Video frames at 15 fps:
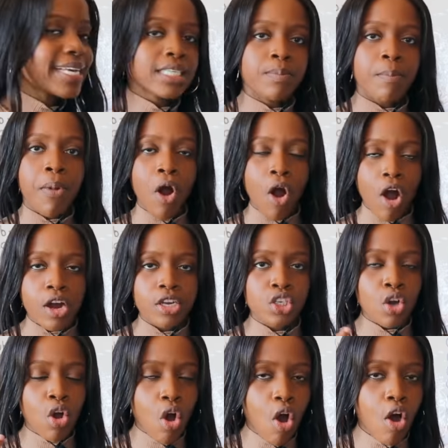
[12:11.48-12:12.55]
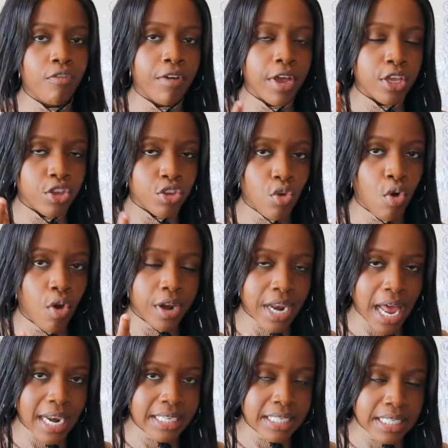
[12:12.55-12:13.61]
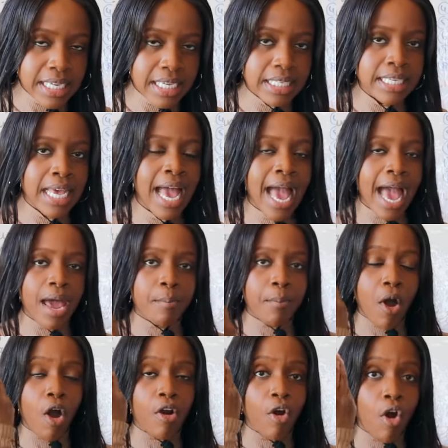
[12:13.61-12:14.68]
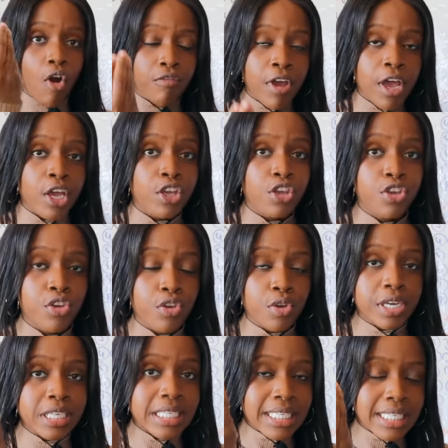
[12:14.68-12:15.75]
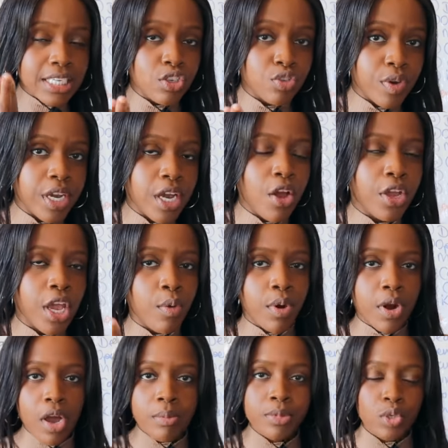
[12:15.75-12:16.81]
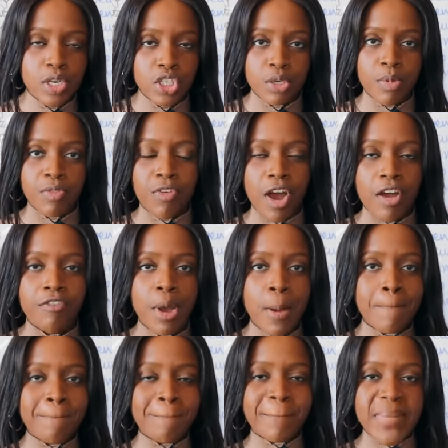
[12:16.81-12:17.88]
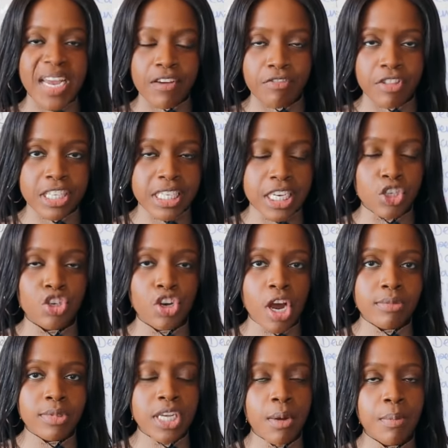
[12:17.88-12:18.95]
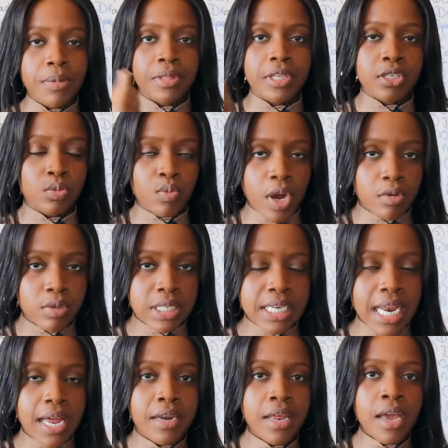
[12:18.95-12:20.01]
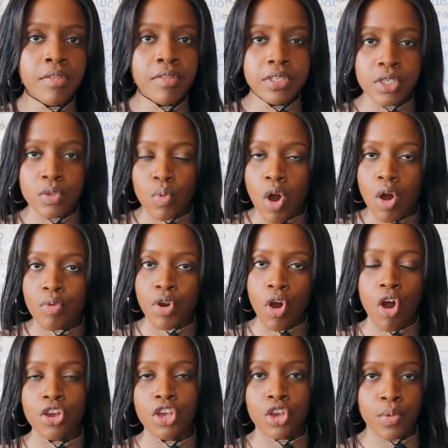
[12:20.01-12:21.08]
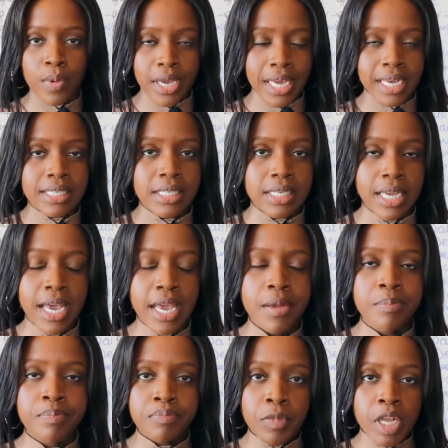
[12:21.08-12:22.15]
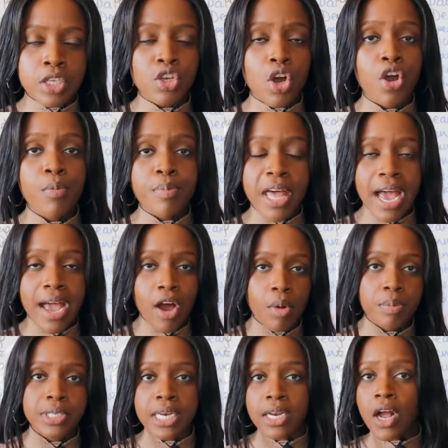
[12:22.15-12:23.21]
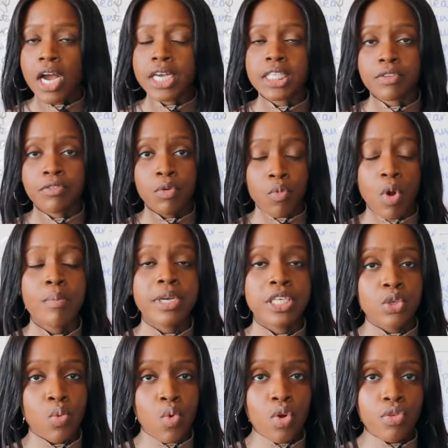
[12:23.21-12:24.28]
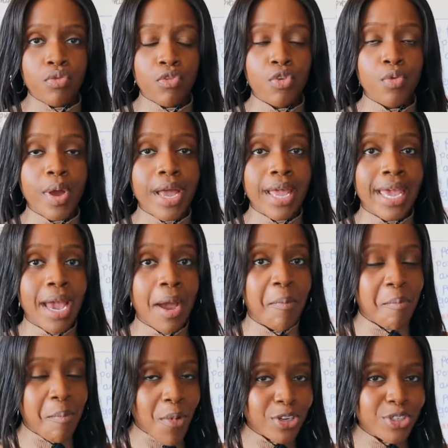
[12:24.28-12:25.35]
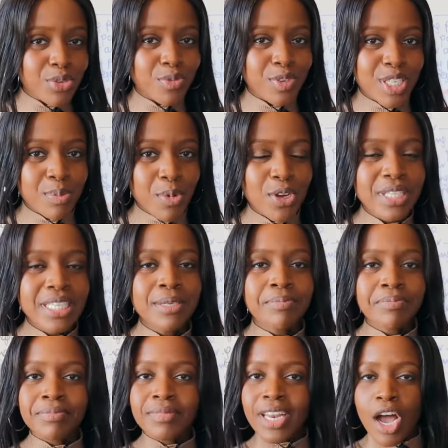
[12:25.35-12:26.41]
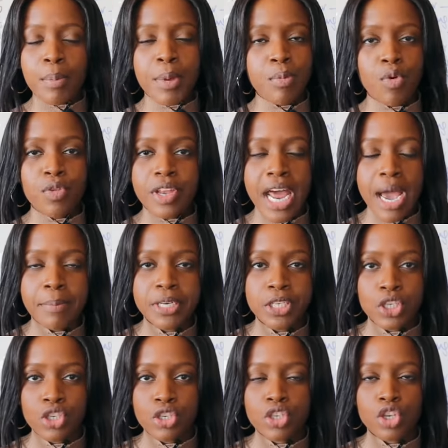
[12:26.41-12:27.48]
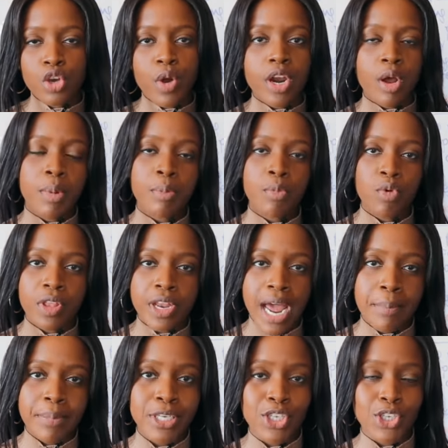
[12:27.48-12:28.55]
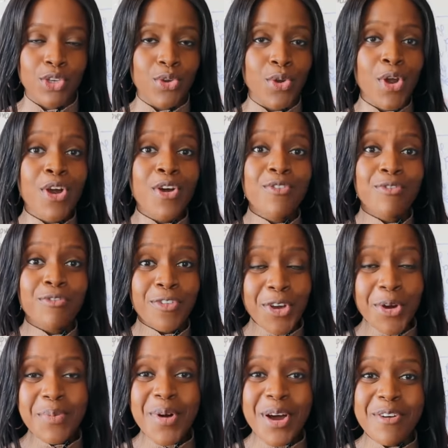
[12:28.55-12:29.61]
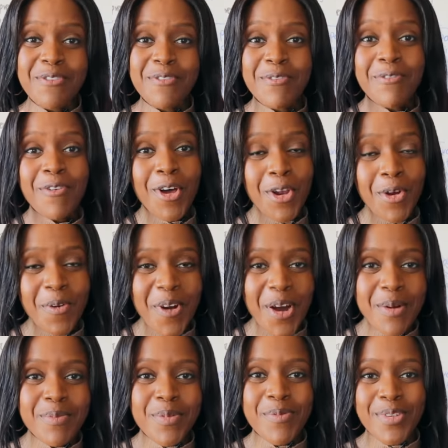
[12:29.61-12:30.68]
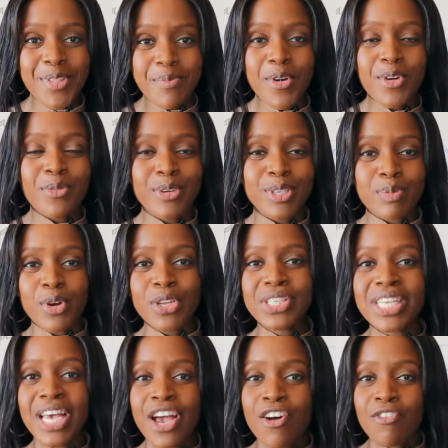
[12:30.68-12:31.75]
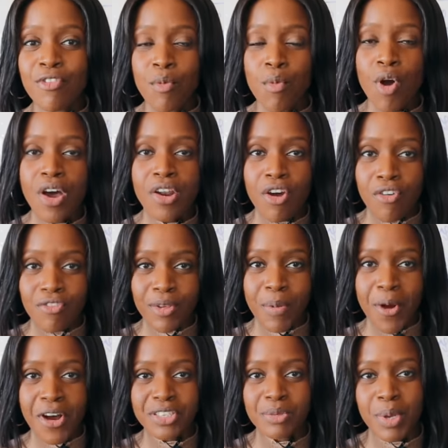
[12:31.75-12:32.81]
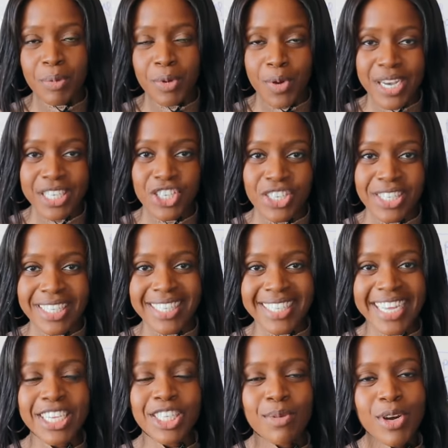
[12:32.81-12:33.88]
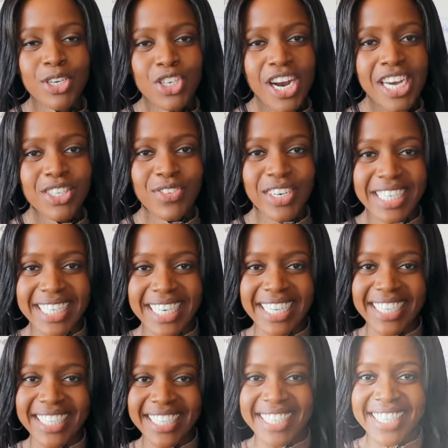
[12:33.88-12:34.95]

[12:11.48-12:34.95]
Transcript: as part of your analysis and part of you considering, okay, when it comes to question number five, if this issue comes up, this is where I would stand. This is what I would argue against, okay? So I hope that helped. And guys, if you want me to walk through a model response, I'll be more than happy to do so. And I'll be more than happy to film a follow-up with the model response for one of the past paper questions. Thank you so much, guys, for listening.